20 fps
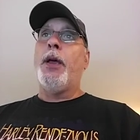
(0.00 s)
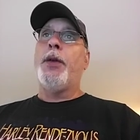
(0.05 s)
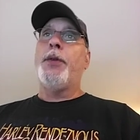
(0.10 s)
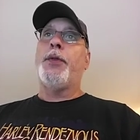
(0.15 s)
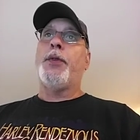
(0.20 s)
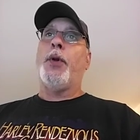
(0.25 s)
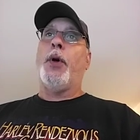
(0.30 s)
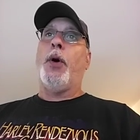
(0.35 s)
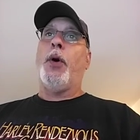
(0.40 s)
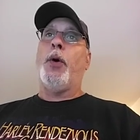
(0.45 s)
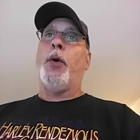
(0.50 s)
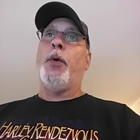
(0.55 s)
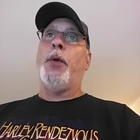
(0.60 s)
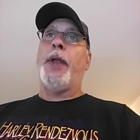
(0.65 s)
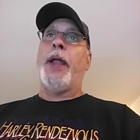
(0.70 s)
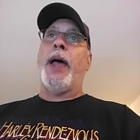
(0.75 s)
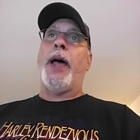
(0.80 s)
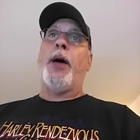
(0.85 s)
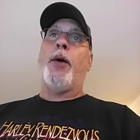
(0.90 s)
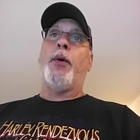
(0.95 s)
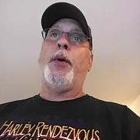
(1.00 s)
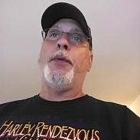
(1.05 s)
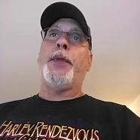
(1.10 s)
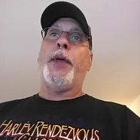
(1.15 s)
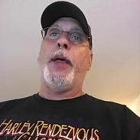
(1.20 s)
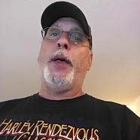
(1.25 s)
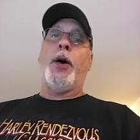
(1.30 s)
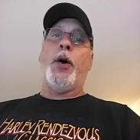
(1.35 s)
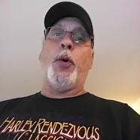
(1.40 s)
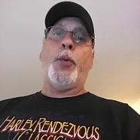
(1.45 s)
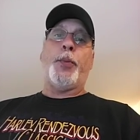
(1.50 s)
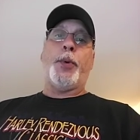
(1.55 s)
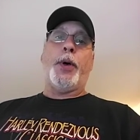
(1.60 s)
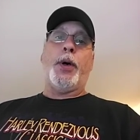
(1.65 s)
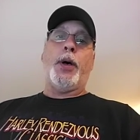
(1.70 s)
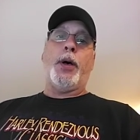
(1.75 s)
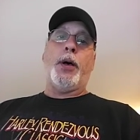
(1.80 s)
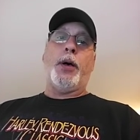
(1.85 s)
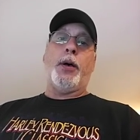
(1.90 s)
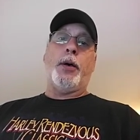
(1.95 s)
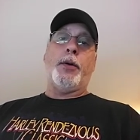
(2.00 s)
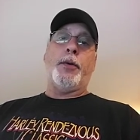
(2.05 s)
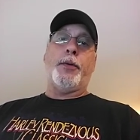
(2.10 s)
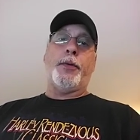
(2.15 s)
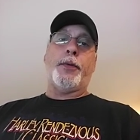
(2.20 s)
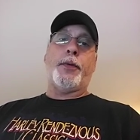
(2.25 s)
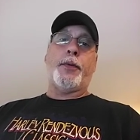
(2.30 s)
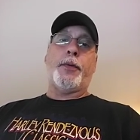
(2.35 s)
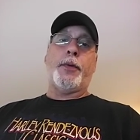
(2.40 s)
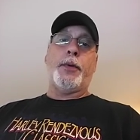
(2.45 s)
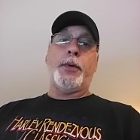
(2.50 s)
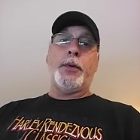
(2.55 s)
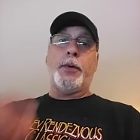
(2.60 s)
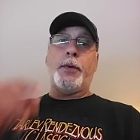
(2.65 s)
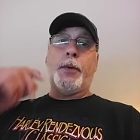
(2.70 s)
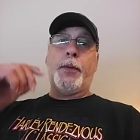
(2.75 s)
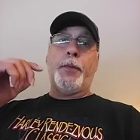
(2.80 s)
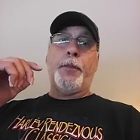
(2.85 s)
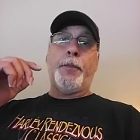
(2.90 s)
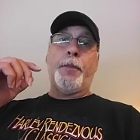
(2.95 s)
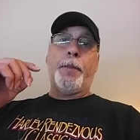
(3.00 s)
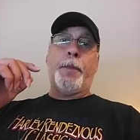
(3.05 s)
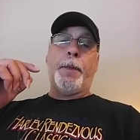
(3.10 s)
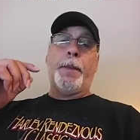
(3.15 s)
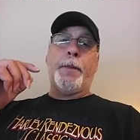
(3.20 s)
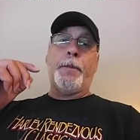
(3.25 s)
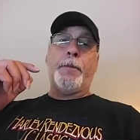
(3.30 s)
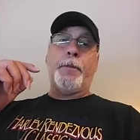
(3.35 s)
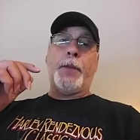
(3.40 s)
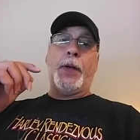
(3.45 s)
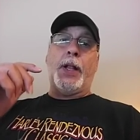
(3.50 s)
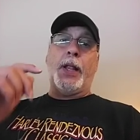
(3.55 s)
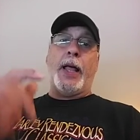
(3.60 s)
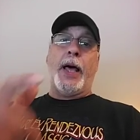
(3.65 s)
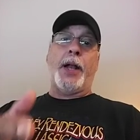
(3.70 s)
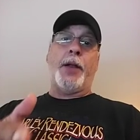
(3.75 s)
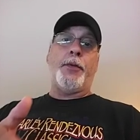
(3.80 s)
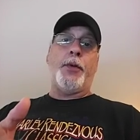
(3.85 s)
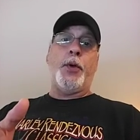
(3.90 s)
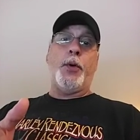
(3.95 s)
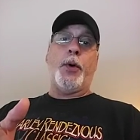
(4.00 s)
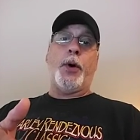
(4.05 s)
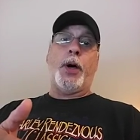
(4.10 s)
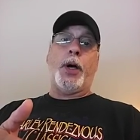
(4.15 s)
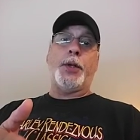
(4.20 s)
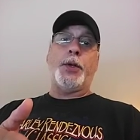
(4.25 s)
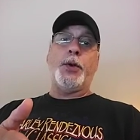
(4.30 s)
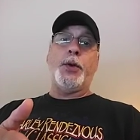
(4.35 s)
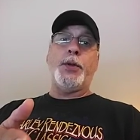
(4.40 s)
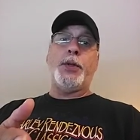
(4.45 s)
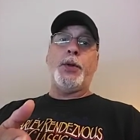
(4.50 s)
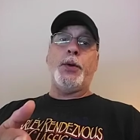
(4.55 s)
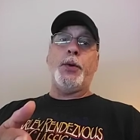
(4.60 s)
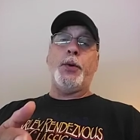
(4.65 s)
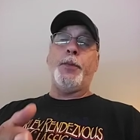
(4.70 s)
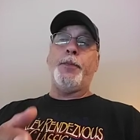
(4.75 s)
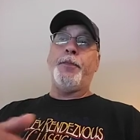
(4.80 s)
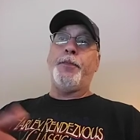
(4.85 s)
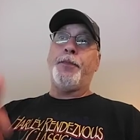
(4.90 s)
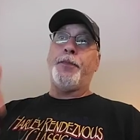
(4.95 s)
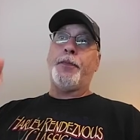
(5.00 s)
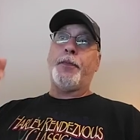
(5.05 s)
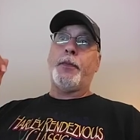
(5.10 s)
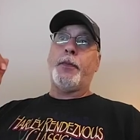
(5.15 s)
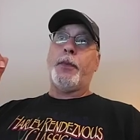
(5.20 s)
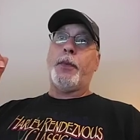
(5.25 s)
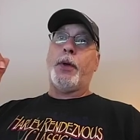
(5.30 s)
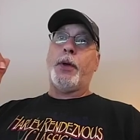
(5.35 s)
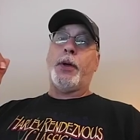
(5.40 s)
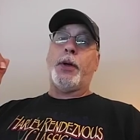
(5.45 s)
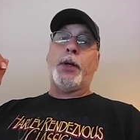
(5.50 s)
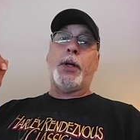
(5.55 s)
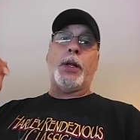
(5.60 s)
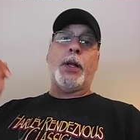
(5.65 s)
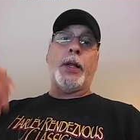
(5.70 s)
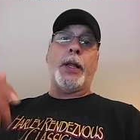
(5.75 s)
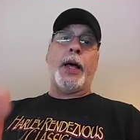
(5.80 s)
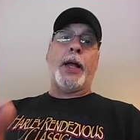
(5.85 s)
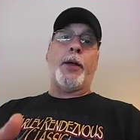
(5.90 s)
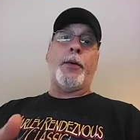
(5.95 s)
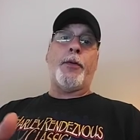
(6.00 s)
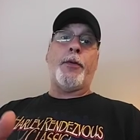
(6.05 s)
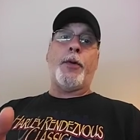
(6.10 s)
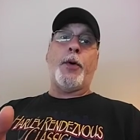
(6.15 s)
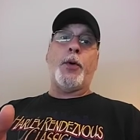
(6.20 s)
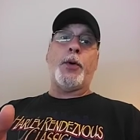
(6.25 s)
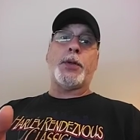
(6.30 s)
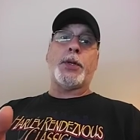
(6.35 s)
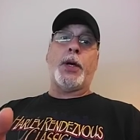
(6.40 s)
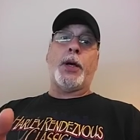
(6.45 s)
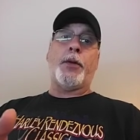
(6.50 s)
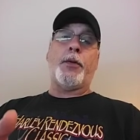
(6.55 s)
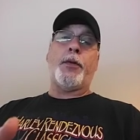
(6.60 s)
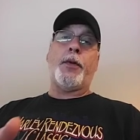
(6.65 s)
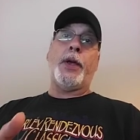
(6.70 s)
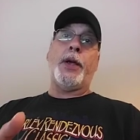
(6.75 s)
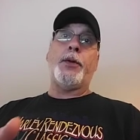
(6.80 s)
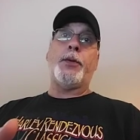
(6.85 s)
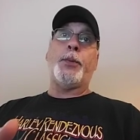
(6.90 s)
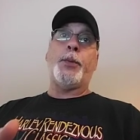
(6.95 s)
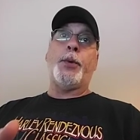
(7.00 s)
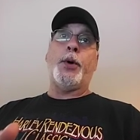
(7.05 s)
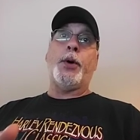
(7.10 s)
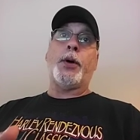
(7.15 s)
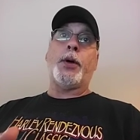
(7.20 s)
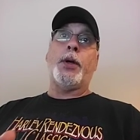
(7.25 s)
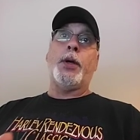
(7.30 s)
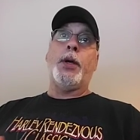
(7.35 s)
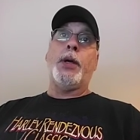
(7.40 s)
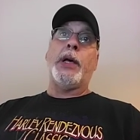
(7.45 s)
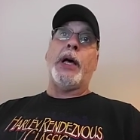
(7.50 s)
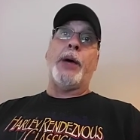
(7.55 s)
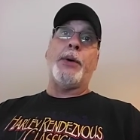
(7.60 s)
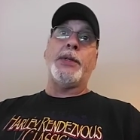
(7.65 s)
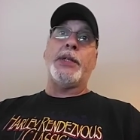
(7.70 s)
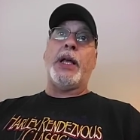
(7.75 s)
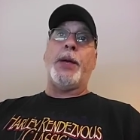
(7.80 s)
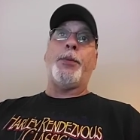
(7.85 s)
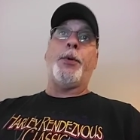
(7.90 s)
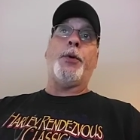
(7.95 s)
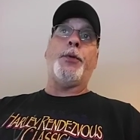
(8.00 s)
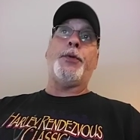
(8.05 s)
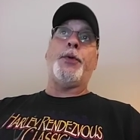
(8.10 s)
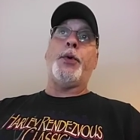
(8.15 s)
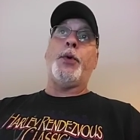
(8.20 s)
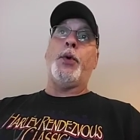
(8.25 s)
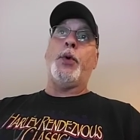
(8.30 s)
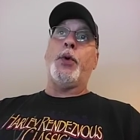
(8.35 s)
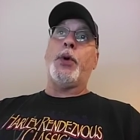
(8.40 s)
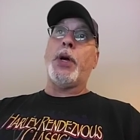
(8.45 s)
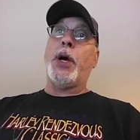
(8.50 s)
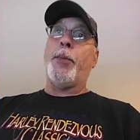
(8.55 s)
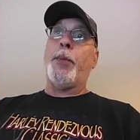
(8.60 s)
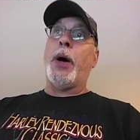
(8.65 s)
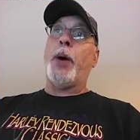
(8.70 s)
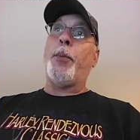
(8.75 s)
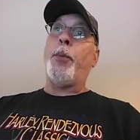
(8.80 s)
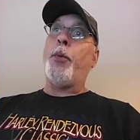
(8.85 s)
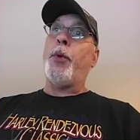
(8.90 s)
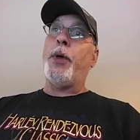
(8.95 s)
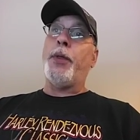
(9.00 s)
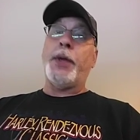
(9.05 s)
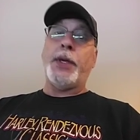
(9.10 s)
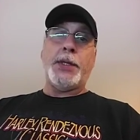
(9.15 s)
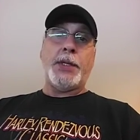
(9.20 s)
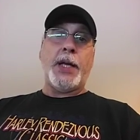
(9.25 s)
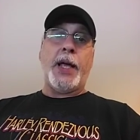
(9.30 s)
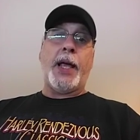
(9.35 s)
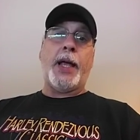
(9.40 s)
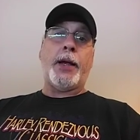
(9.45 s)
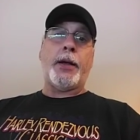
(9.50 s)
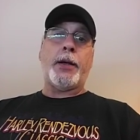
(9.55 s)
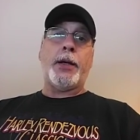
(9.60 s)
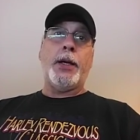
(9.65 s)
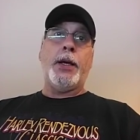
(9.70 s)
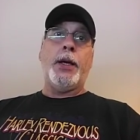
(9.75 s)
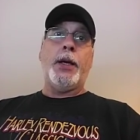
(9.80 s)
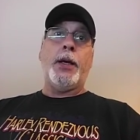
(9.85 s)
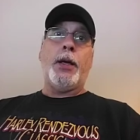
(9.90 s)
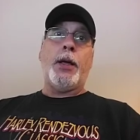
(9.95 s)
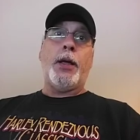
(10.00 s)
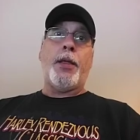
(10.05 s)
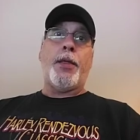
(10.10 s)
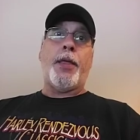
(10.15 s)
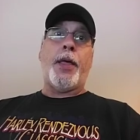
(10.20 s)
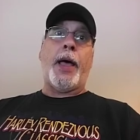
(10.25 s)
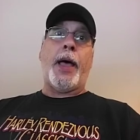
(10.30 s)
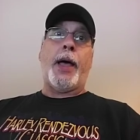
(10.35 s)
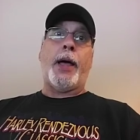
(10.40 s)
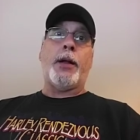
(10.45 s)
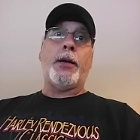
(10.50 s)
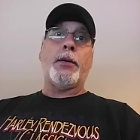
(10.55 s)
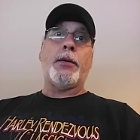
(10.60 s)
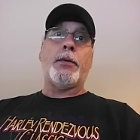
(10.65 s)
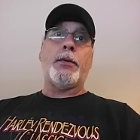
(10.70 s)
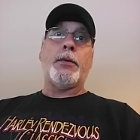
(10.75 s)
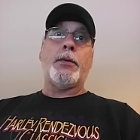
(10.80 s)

So now, with the help of a lot of you on YouTube, a lot of folks on Facebook, I was able to come up with a tank that